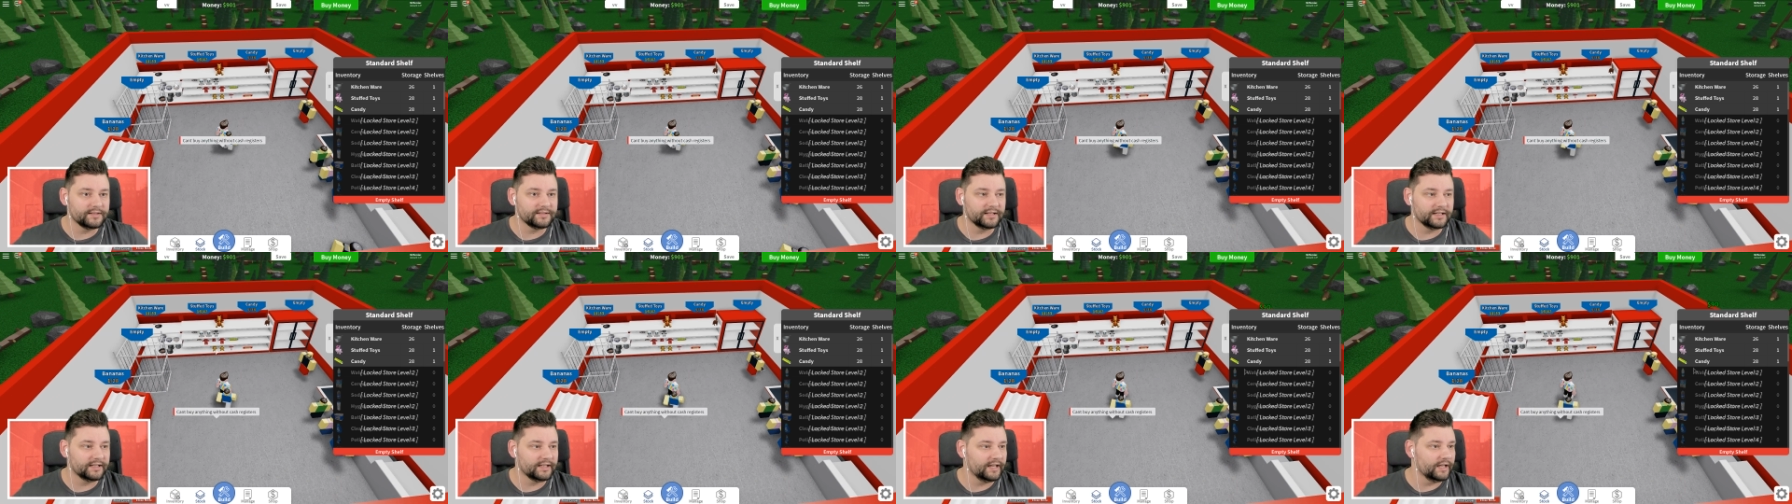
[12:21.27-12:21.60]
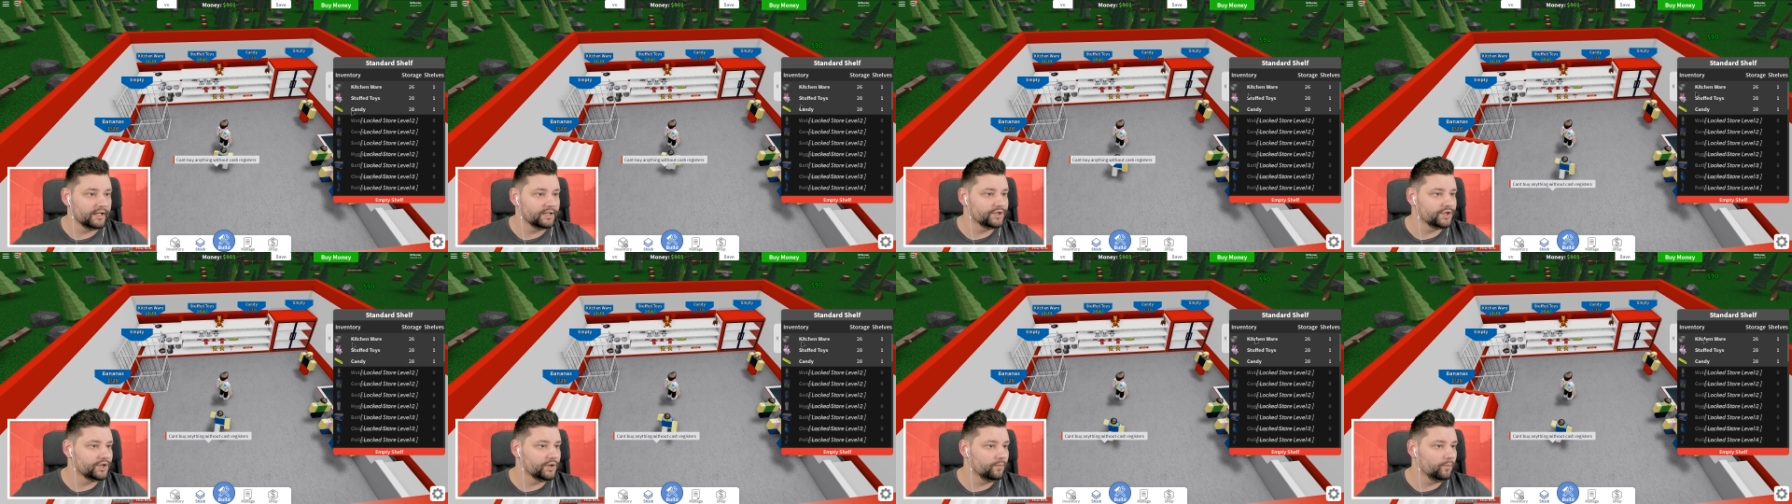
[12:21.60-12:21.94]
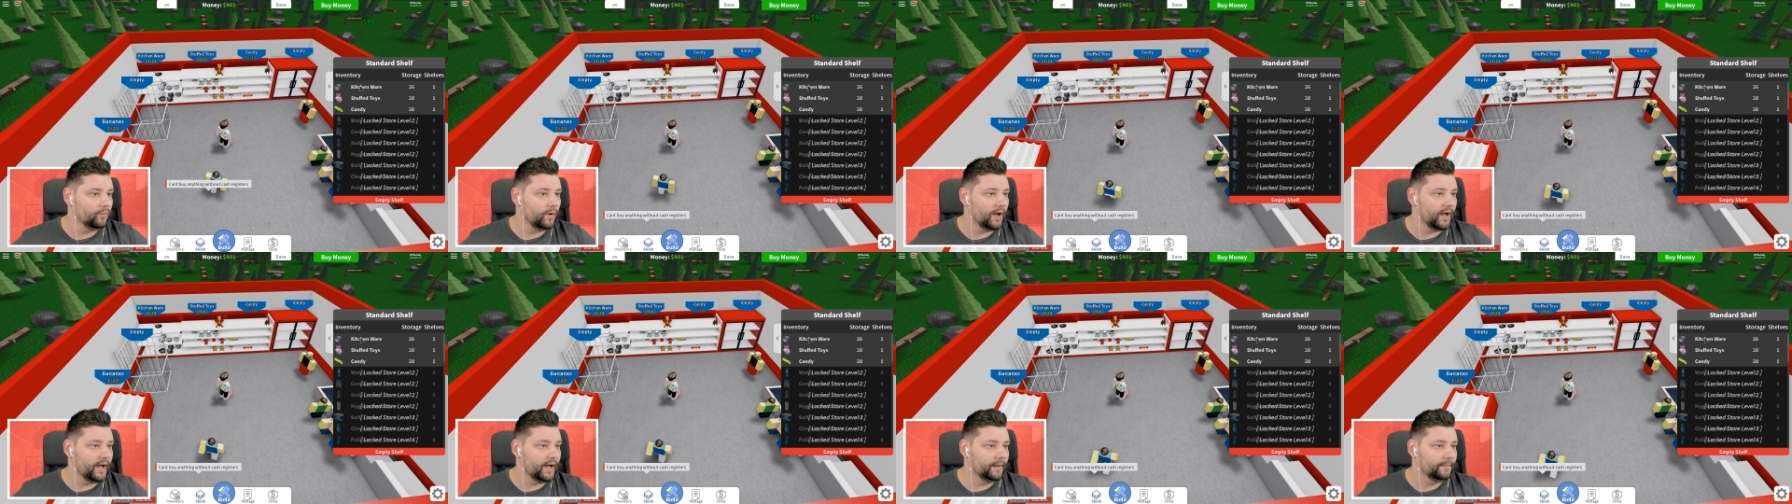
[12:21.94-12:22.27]
So the
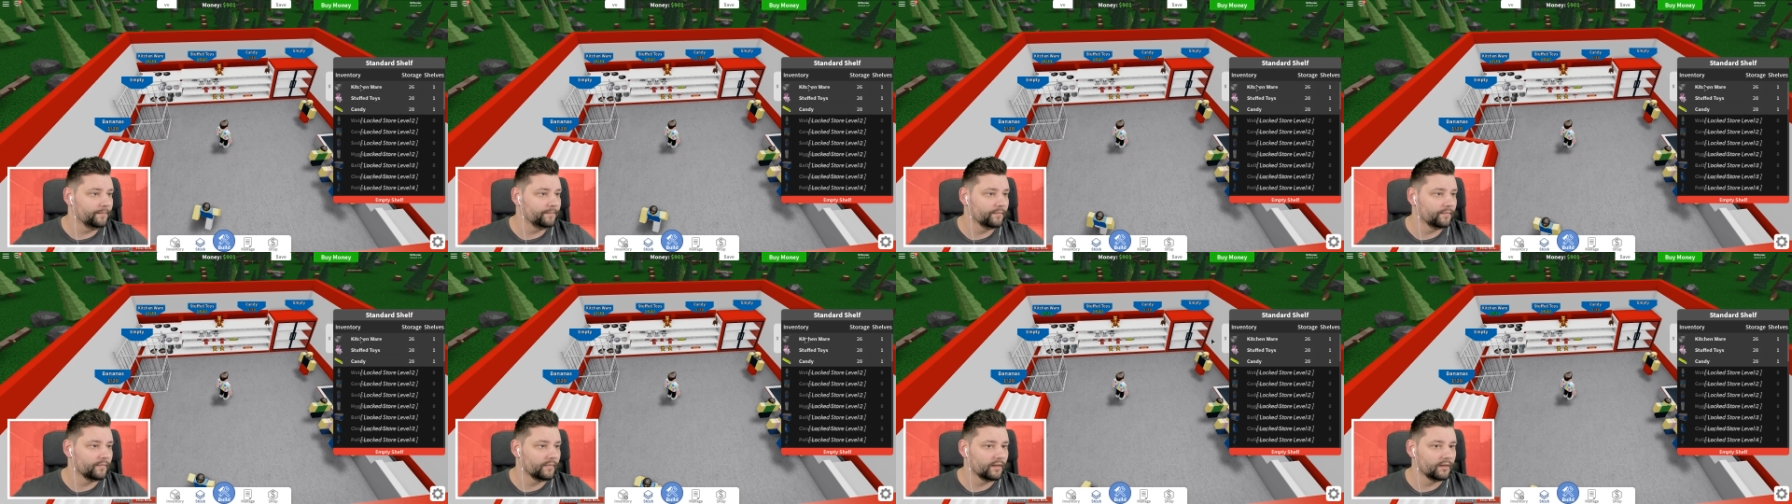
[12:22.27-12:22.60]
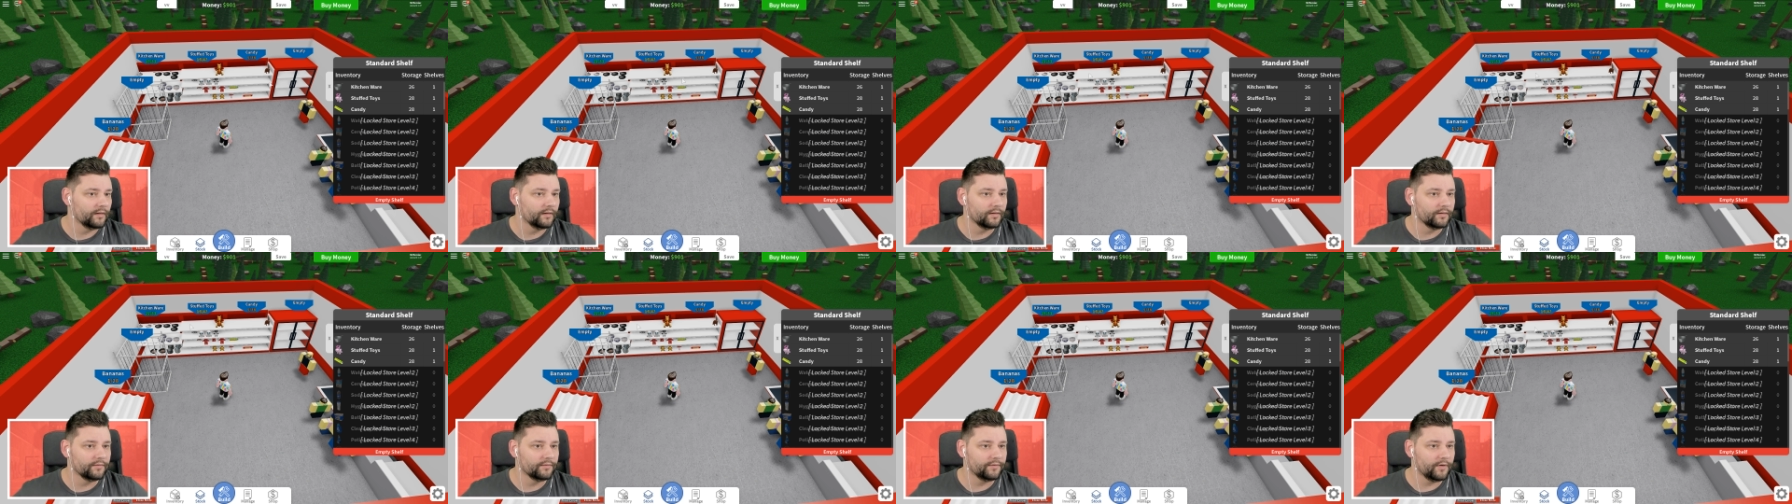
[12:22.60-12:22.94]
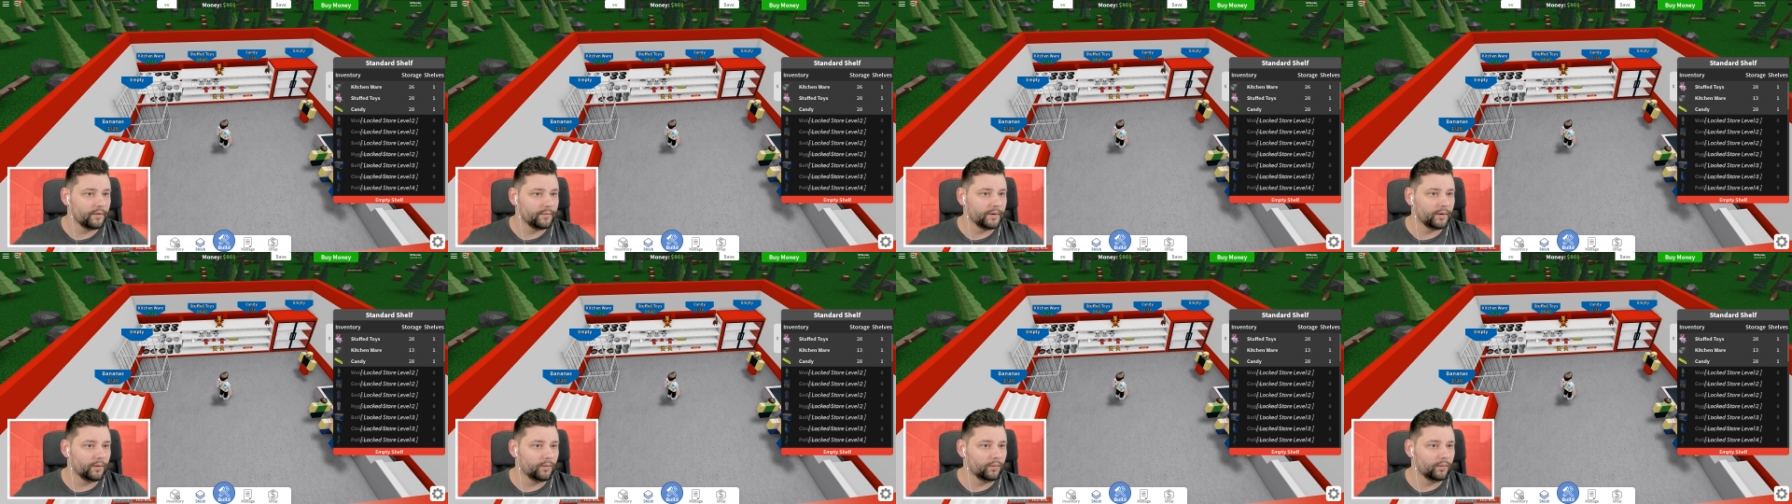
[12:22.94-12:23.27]
kitchenware,
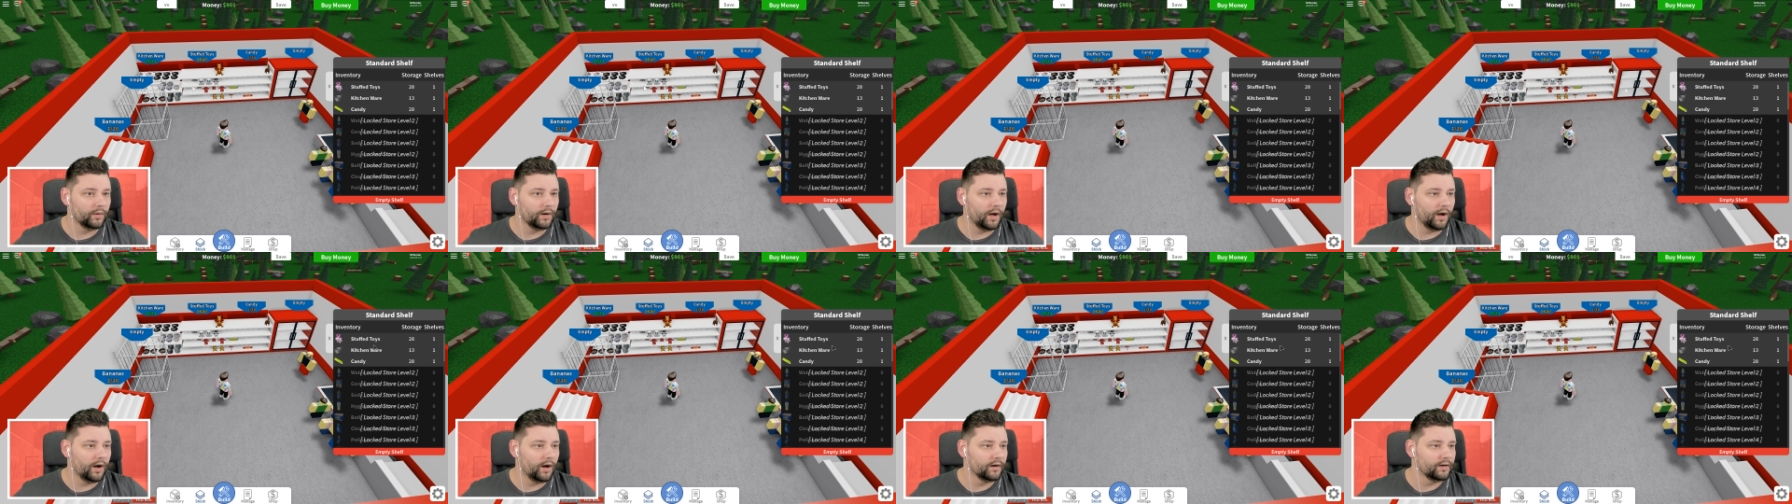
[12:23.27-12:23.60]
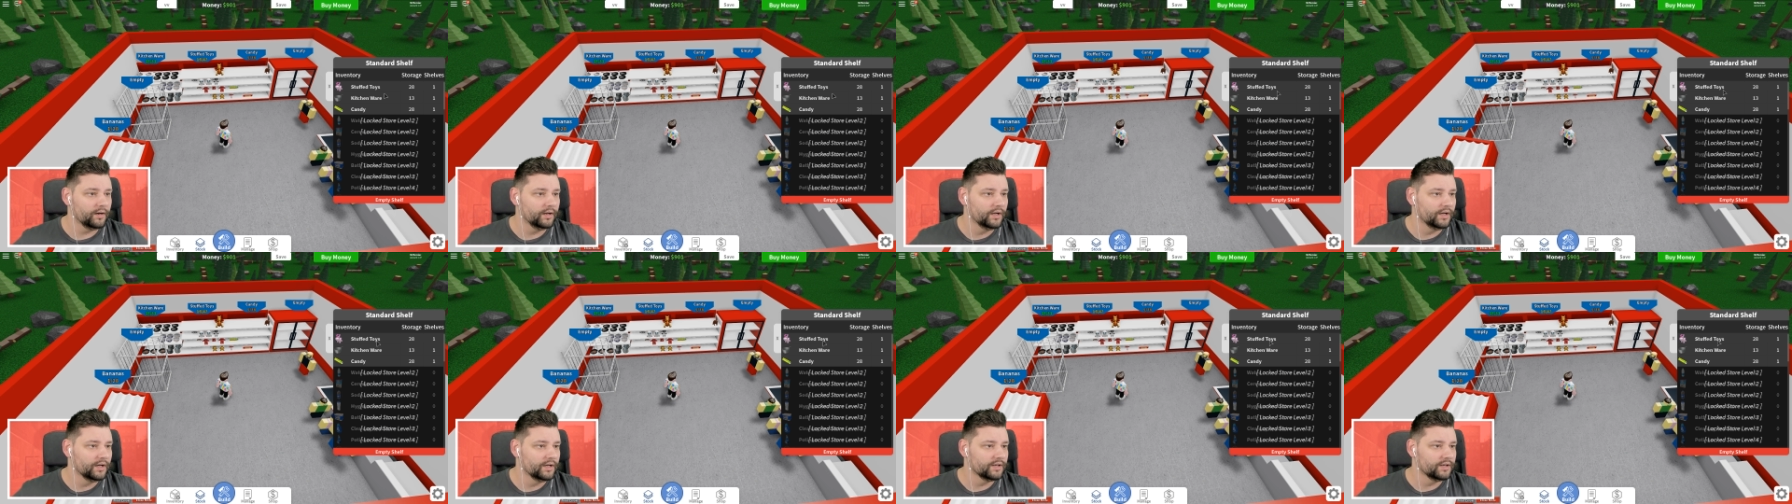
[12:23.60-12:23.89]
throw it all on.